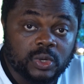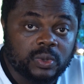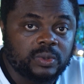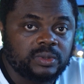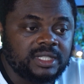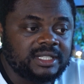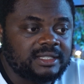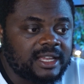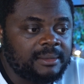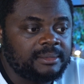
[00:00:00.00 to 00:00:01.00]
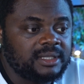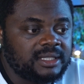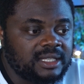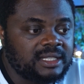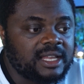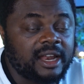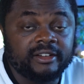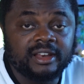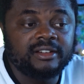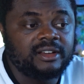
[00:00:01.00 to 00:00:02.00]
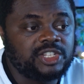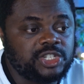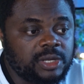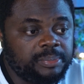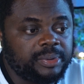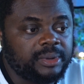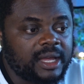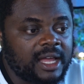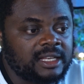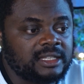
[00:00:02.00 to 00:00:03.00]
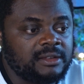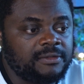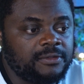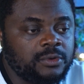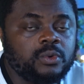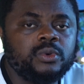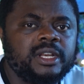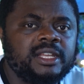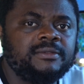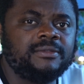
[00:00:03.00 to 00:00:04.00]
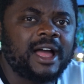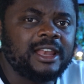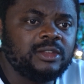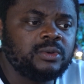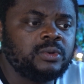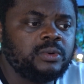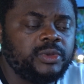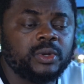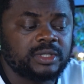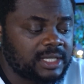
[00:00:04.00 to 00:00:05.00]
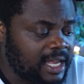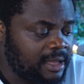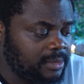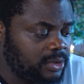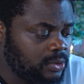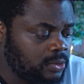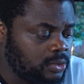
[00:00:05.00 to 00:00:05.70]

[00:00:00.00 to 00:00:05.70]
No, this time things are really, really cheap. And if you really value your time, you